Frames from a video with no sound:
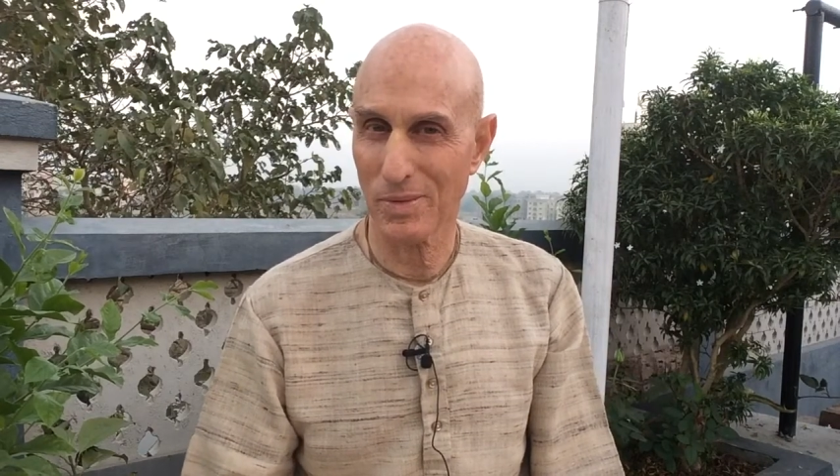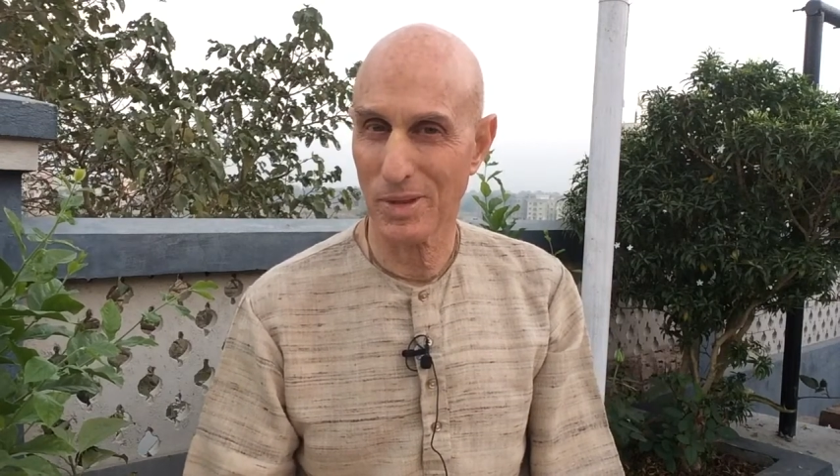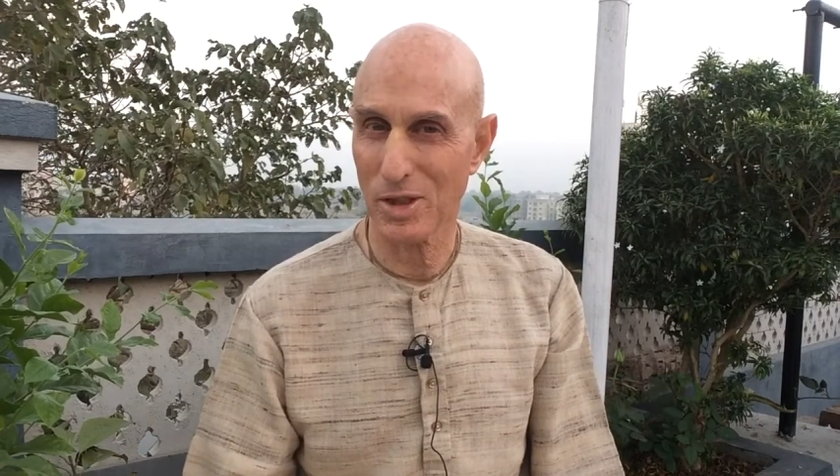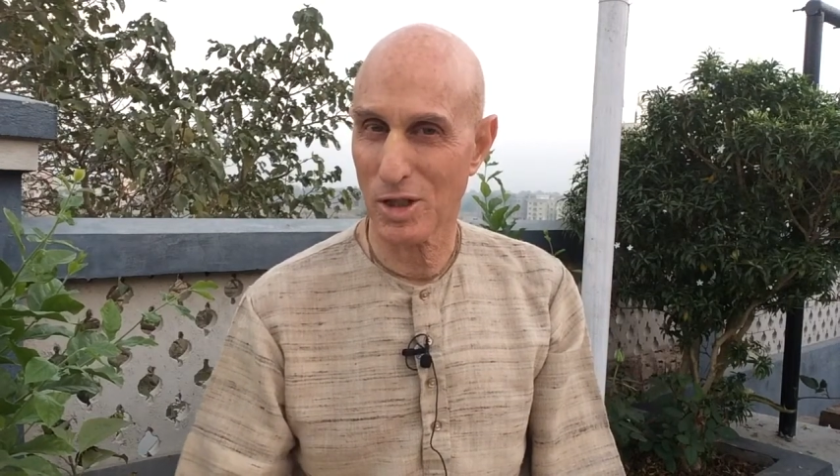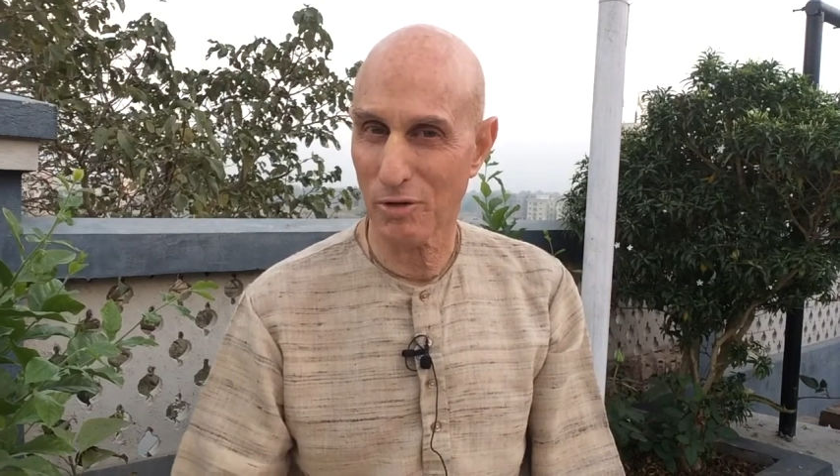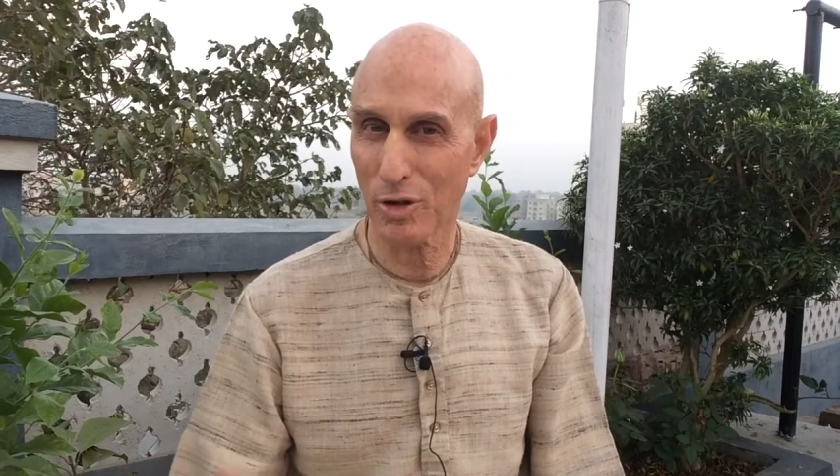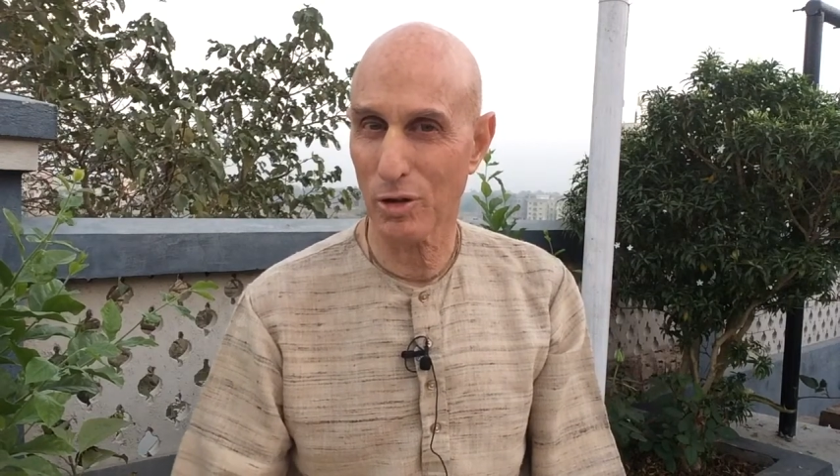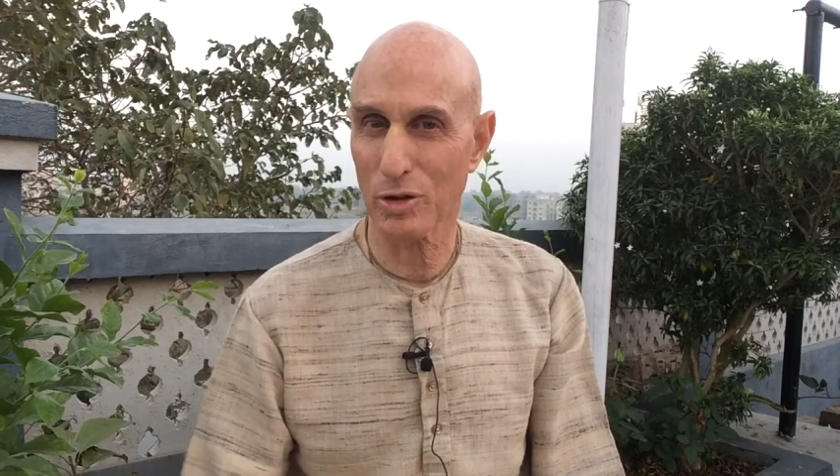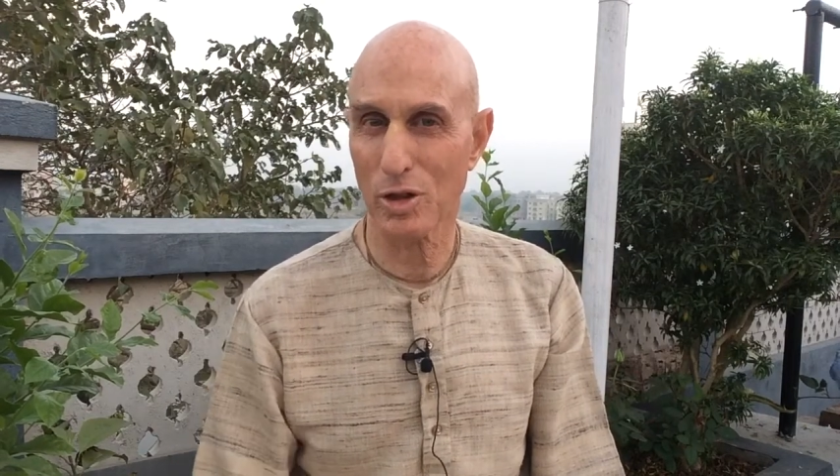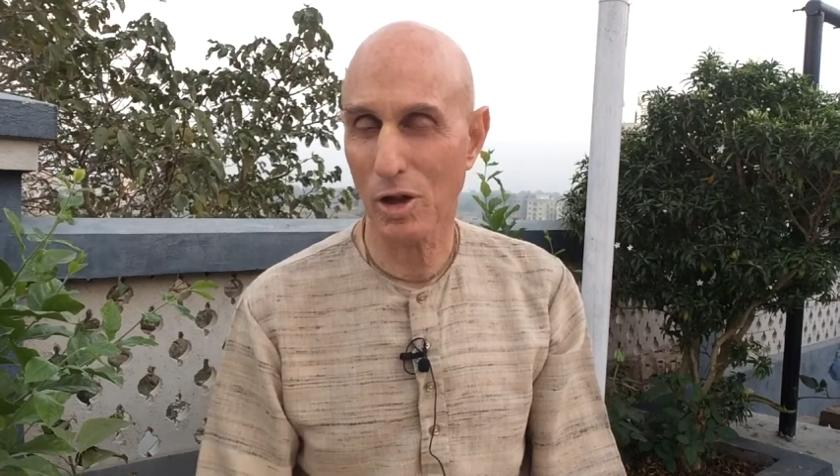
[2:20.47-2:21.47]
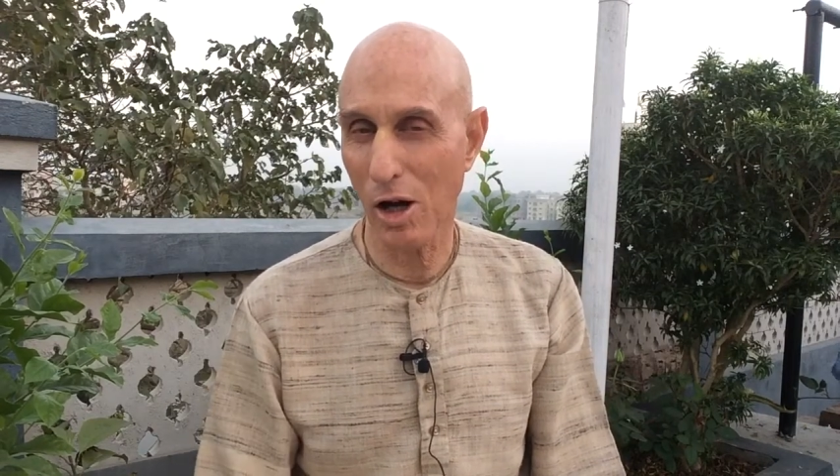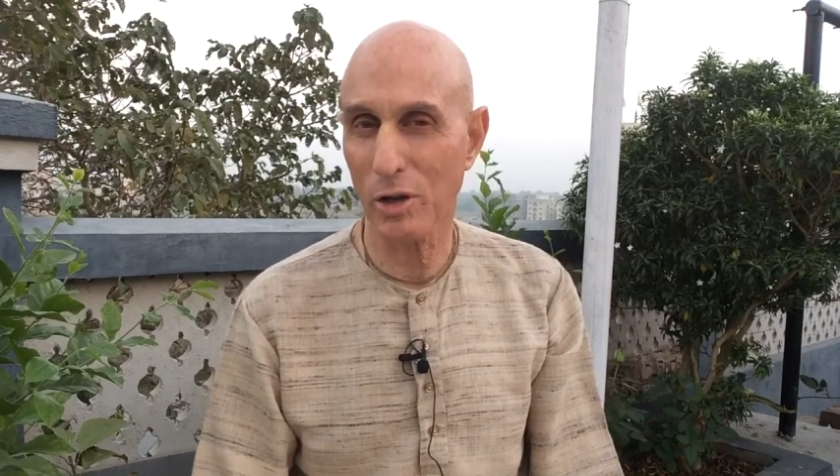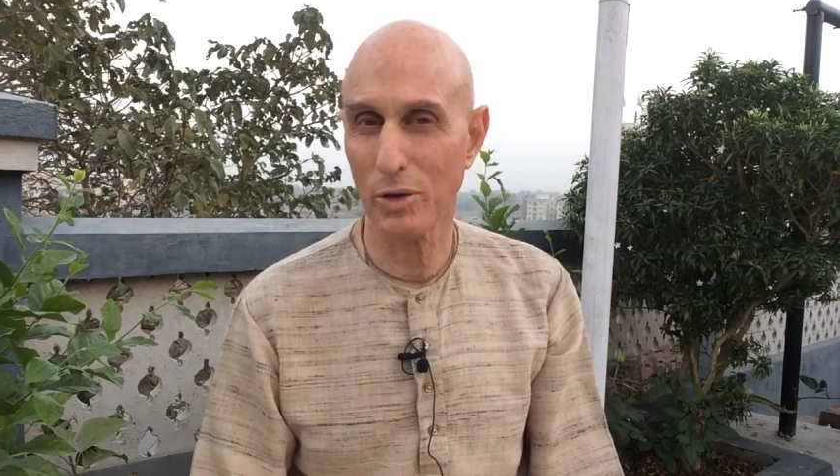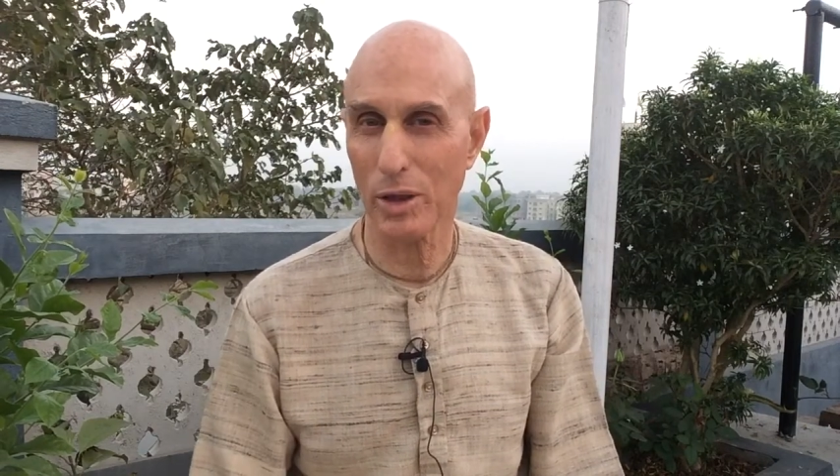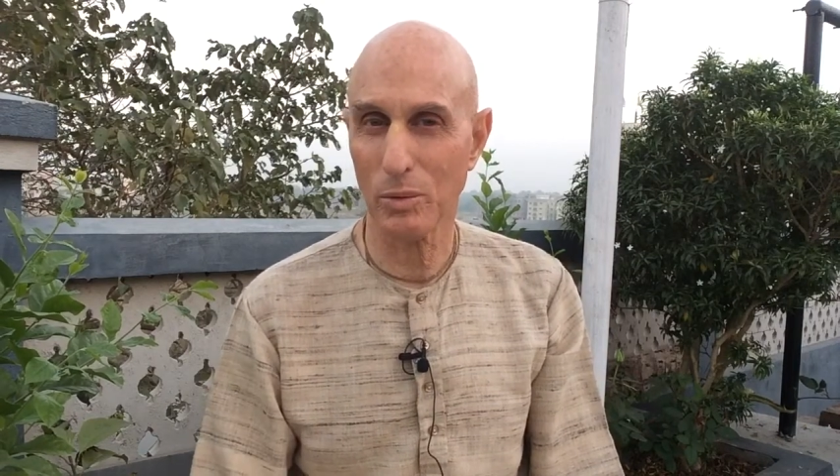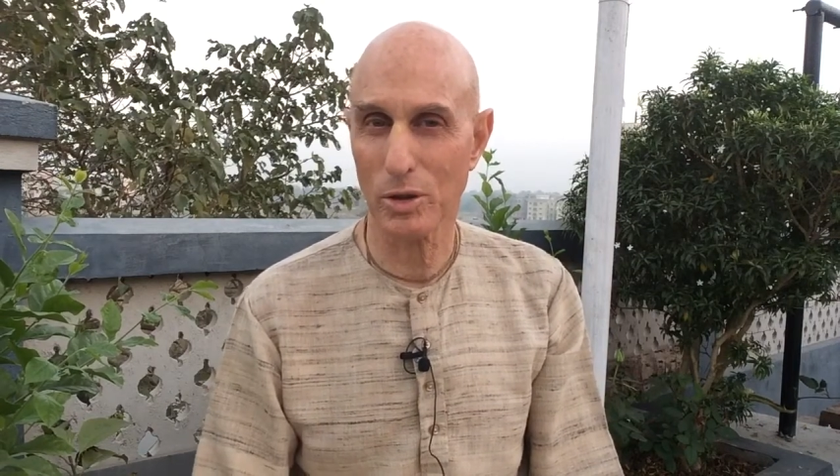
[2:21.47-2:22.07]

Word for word: it's difficult to tolerate